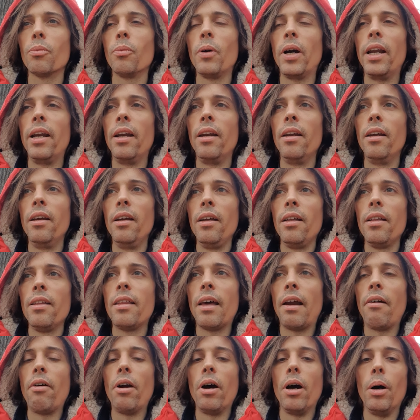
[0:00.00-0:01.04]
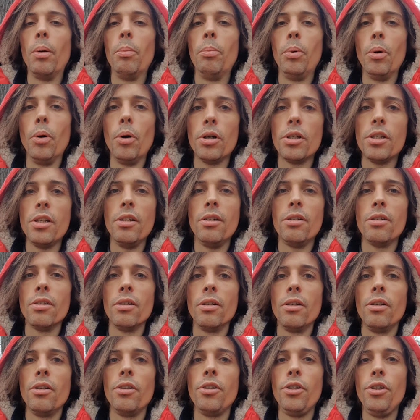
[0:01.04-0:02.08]
When there are aborted
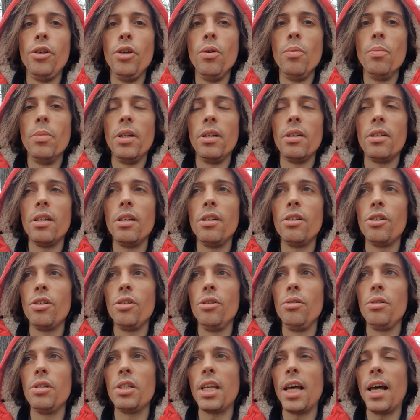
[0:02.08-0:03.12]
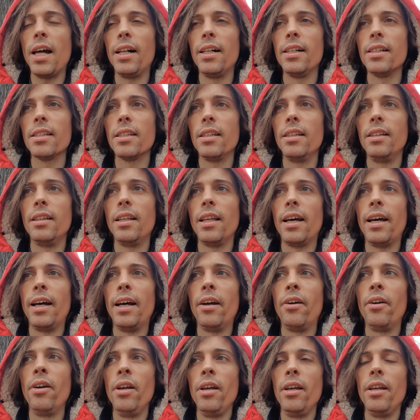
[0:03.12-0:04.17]
human tissue cells in
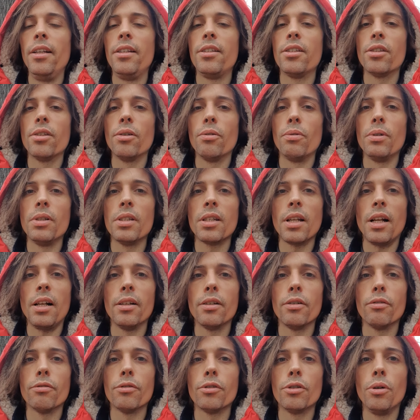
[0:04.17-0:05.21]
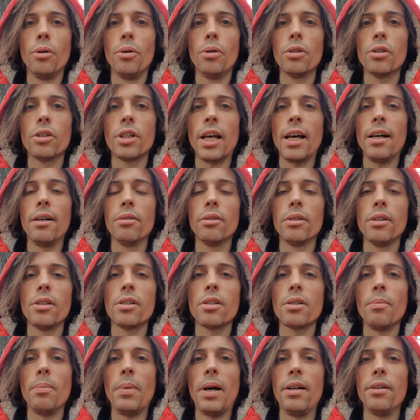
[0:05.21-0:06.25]
there, it's the result of
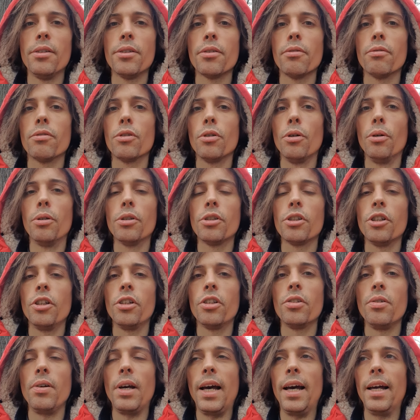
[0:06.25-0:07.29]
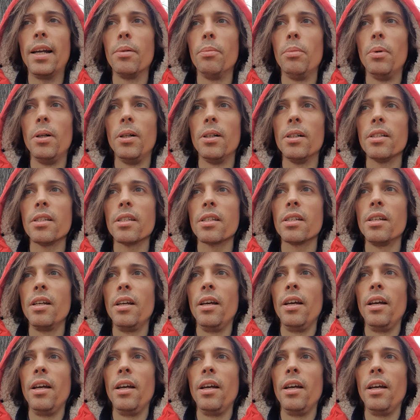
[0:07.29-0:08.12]
countless amounts of torture to animals,